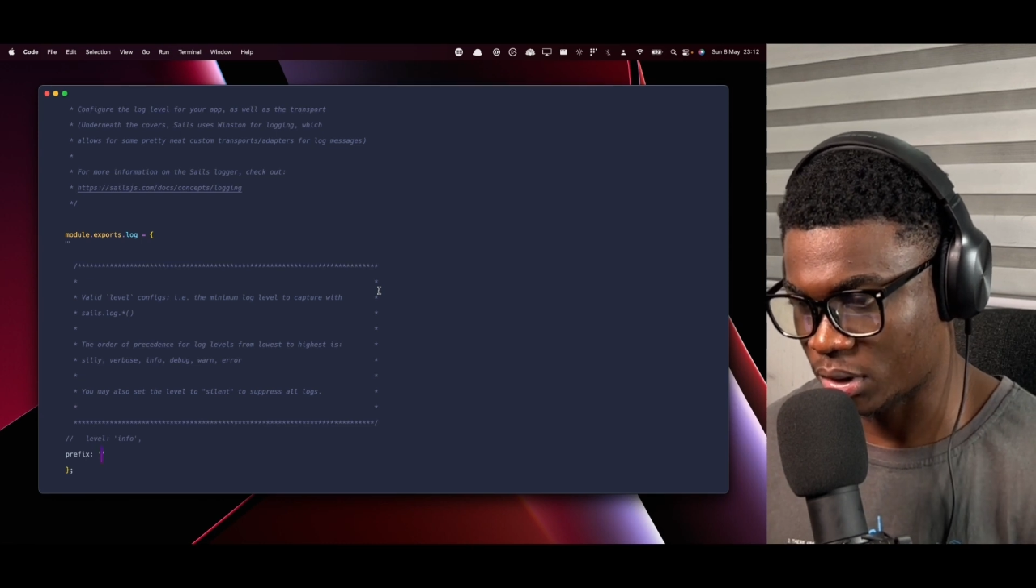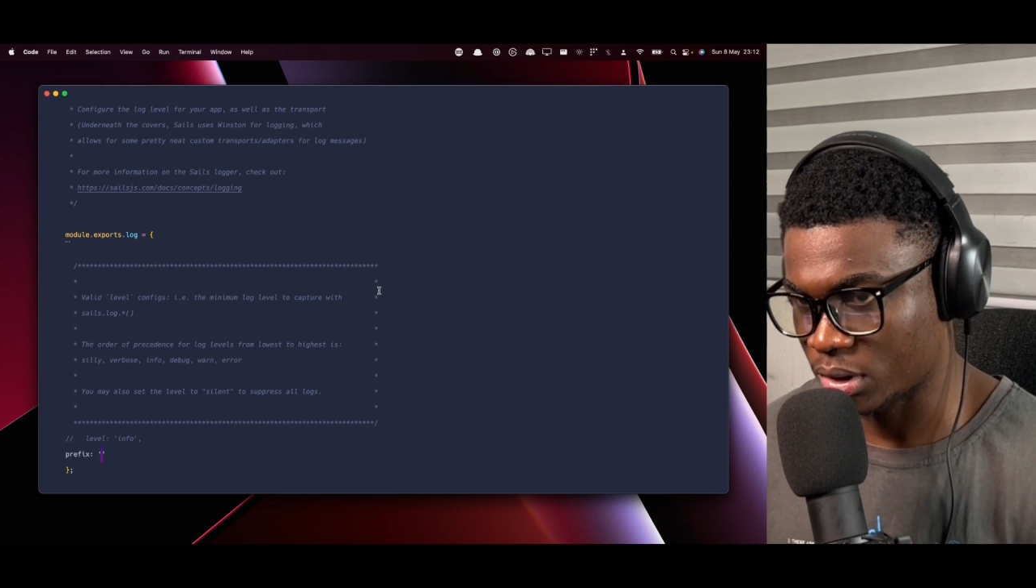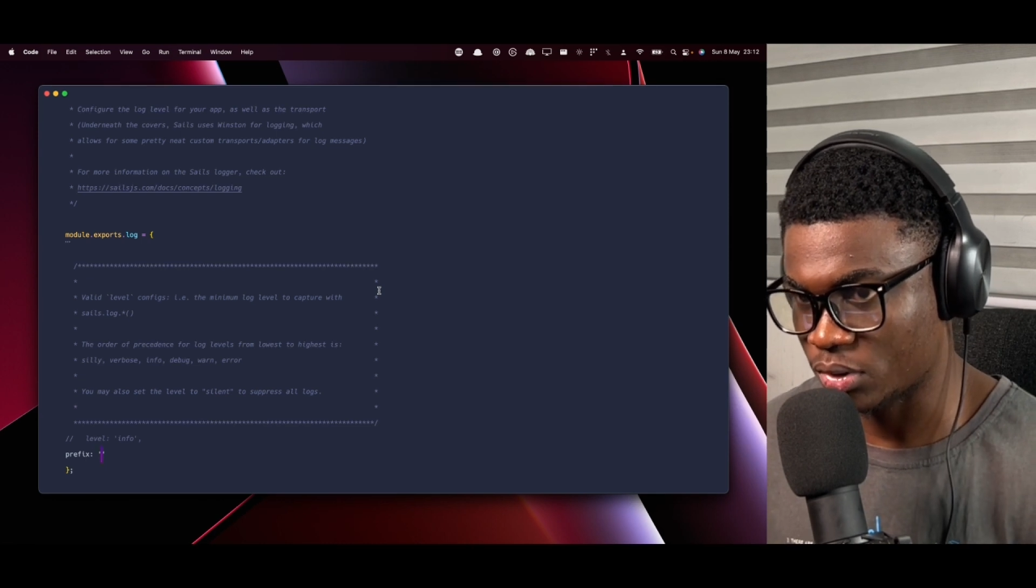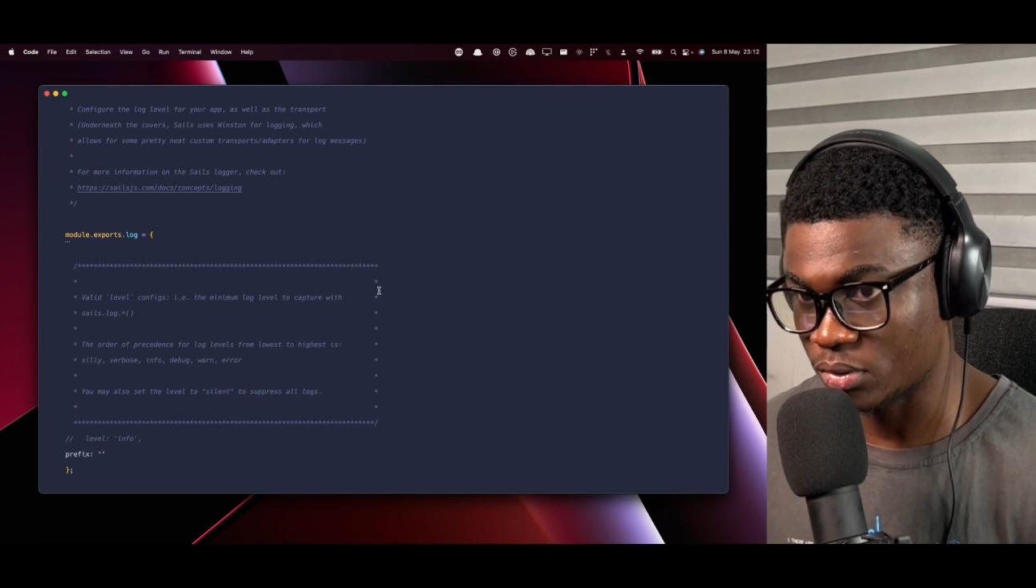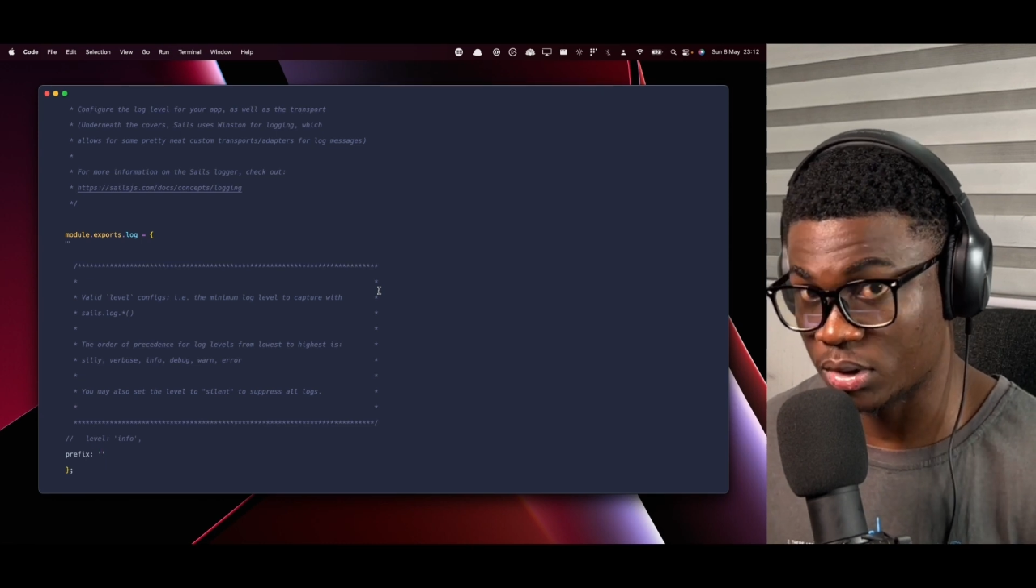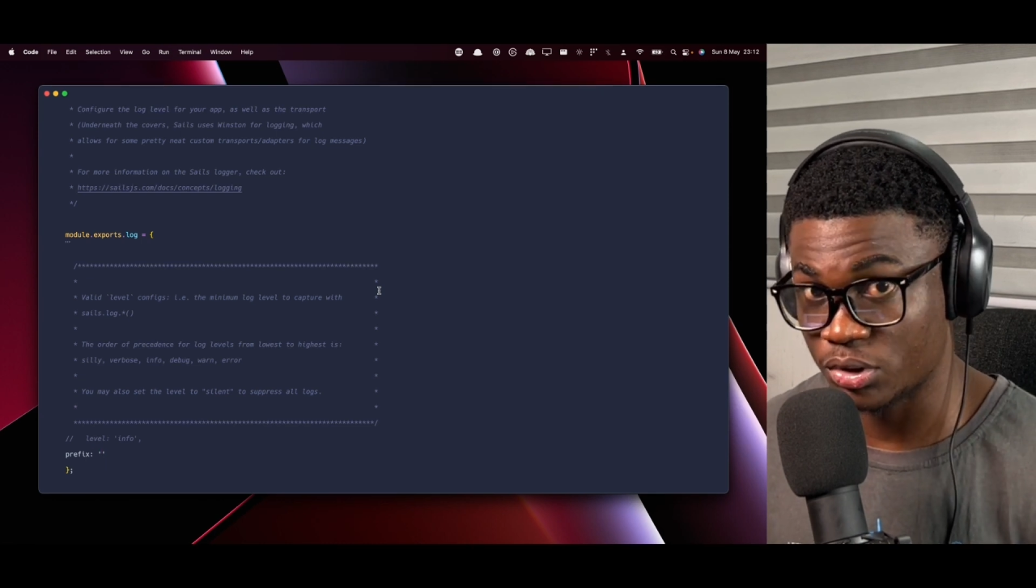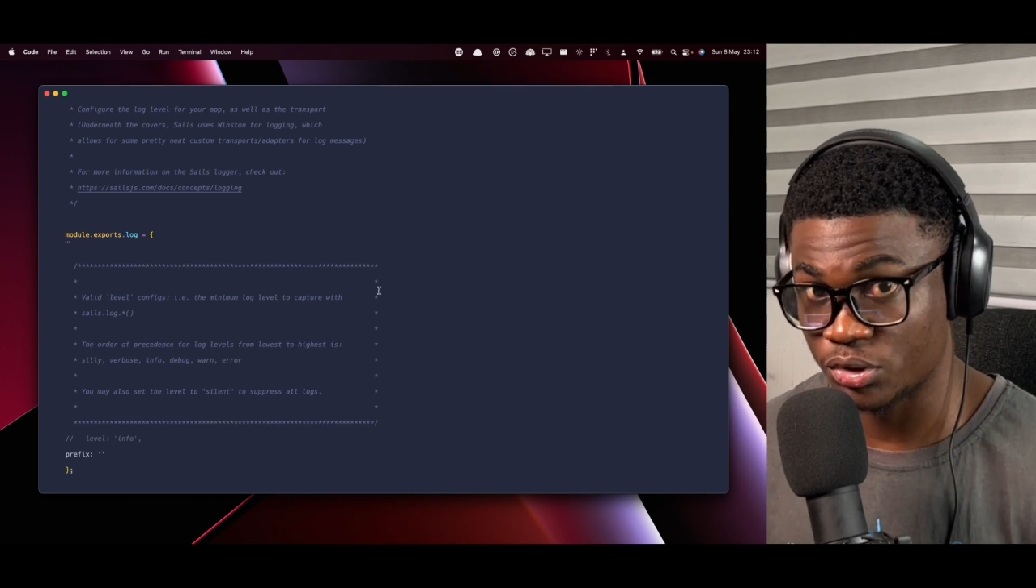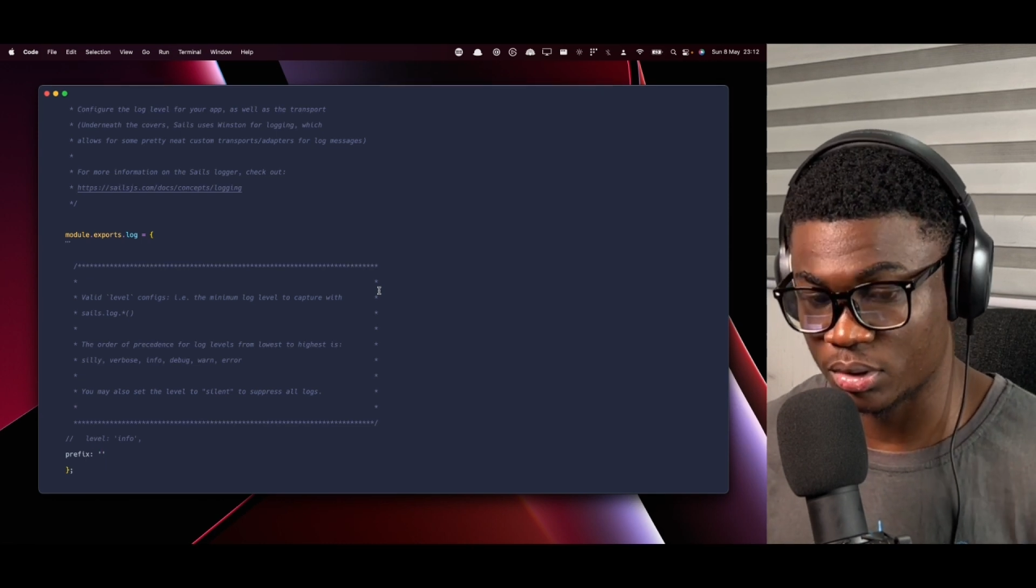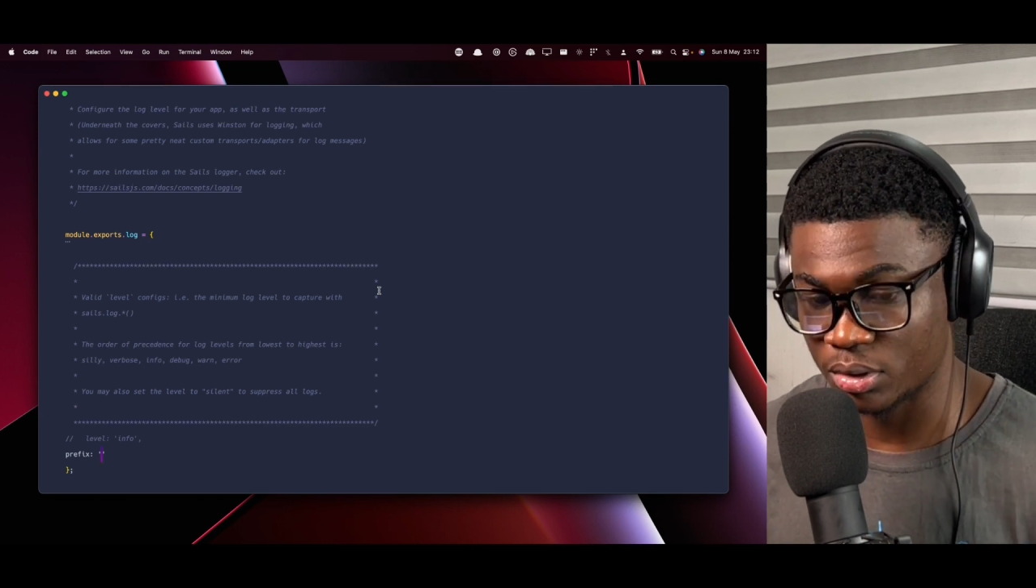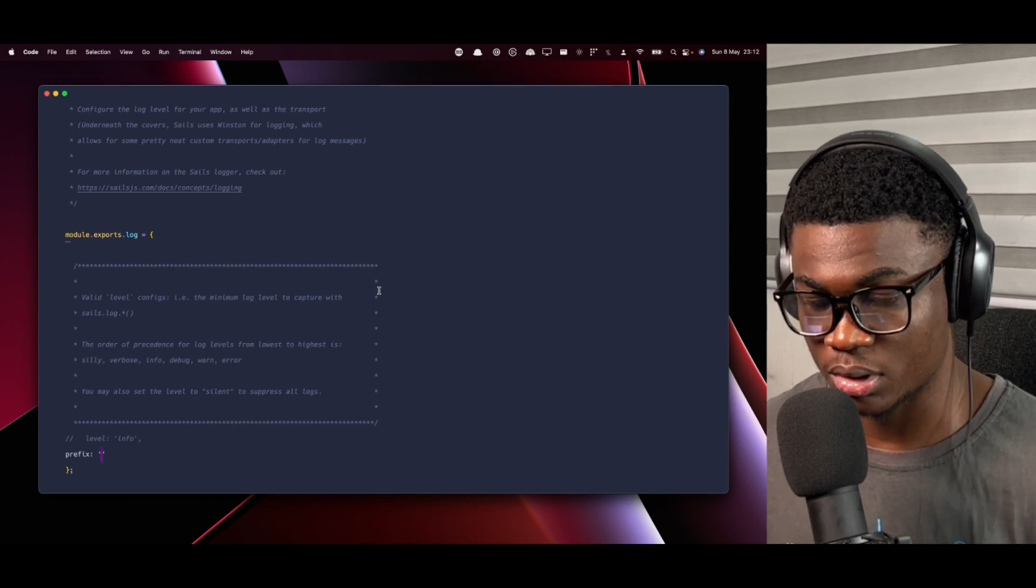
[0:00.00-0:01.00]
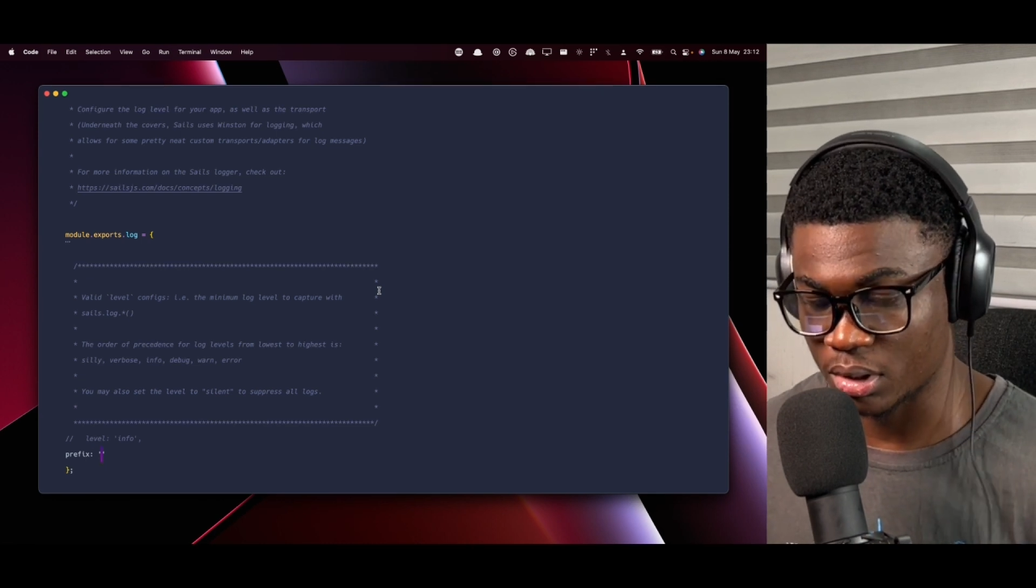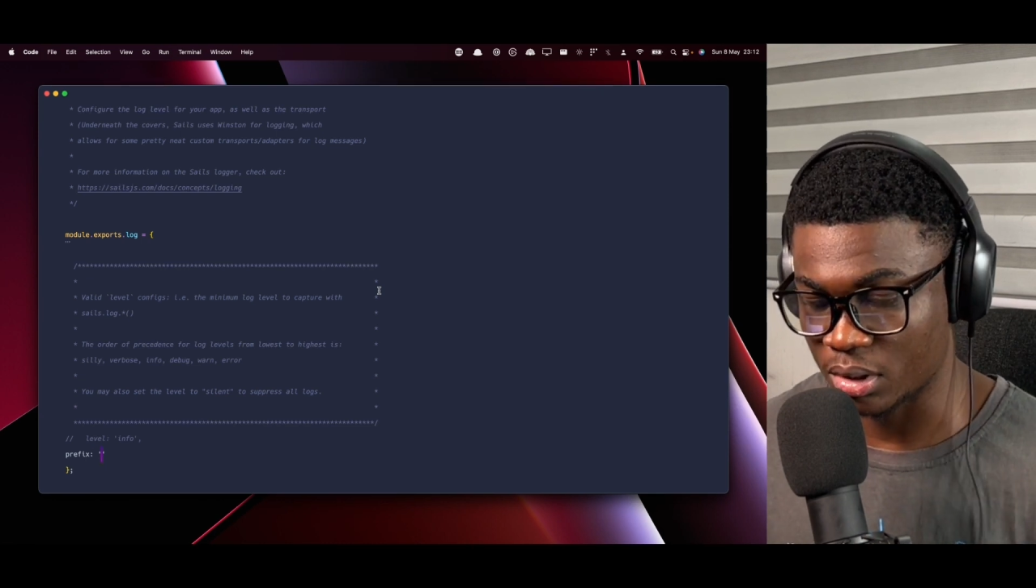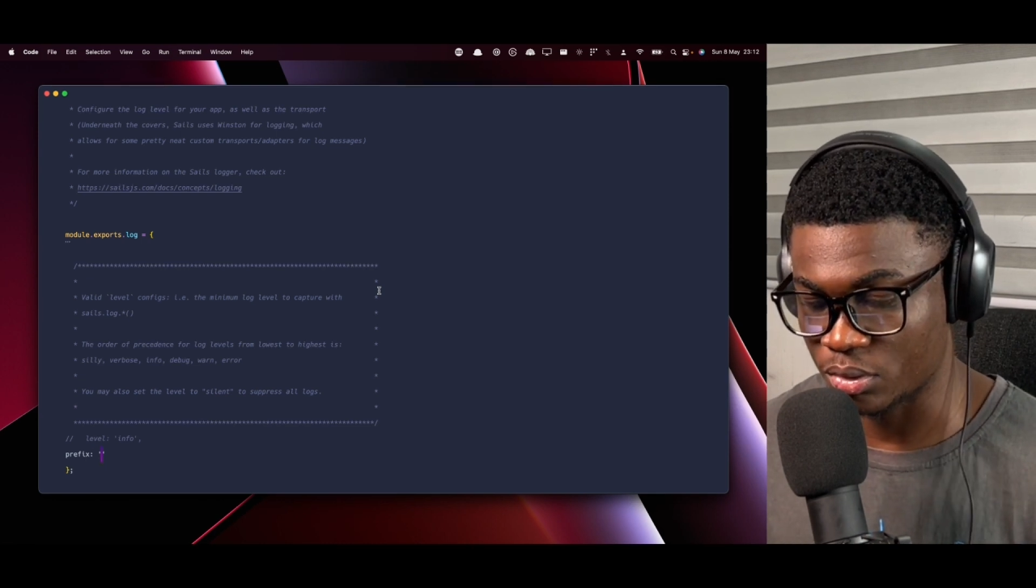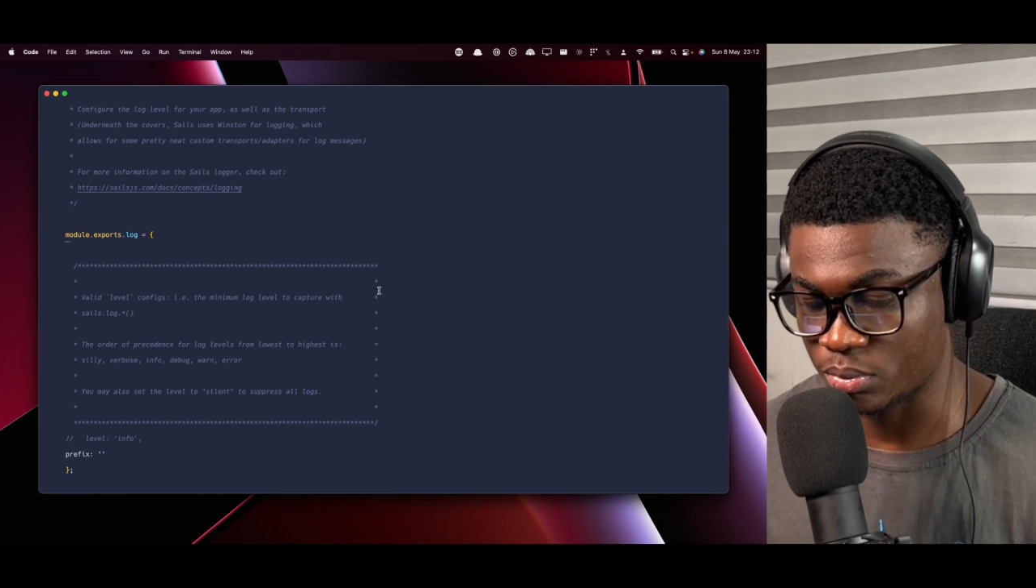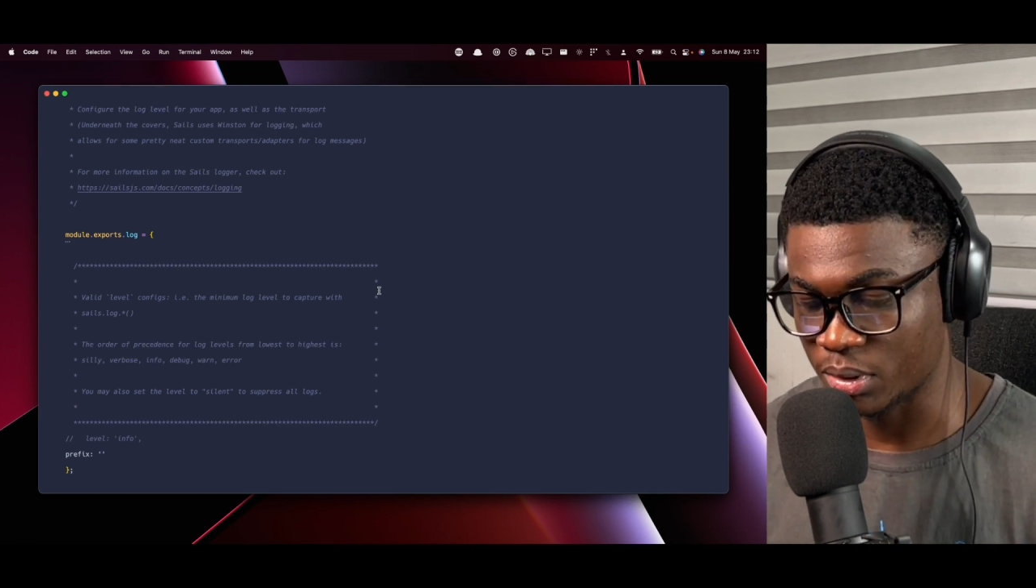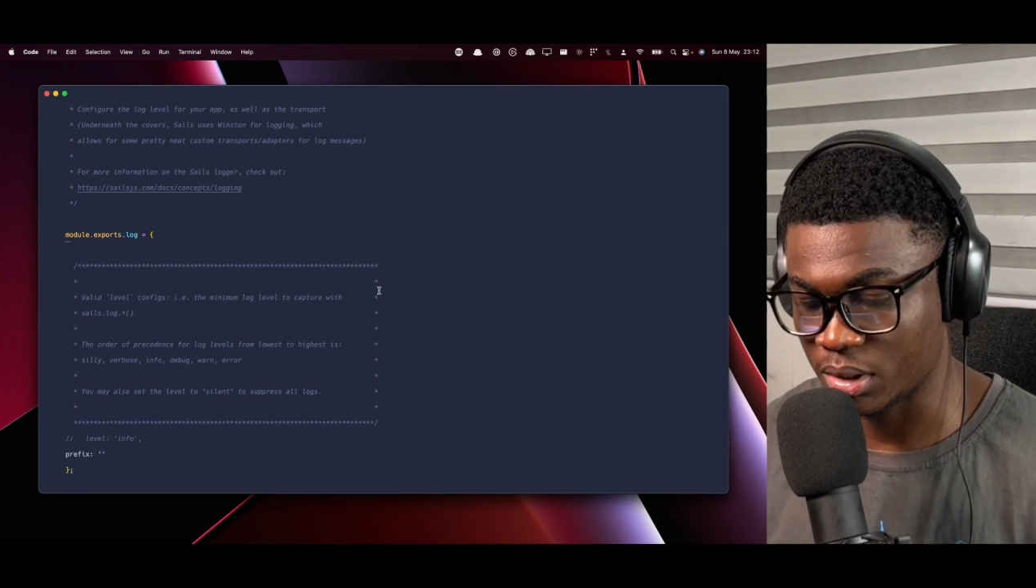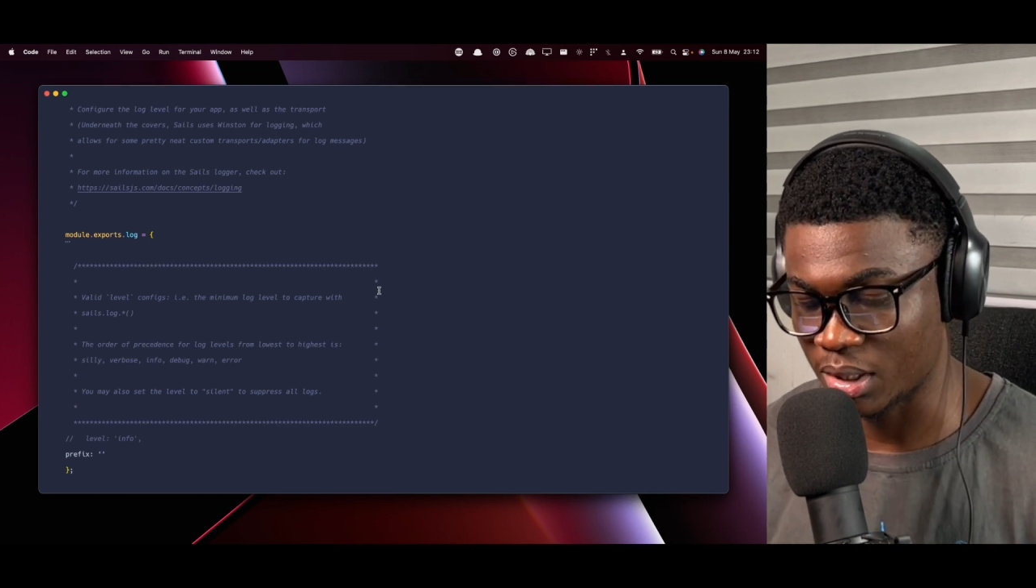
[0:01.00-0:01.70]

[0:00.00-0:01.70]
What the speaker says: So this string, it could be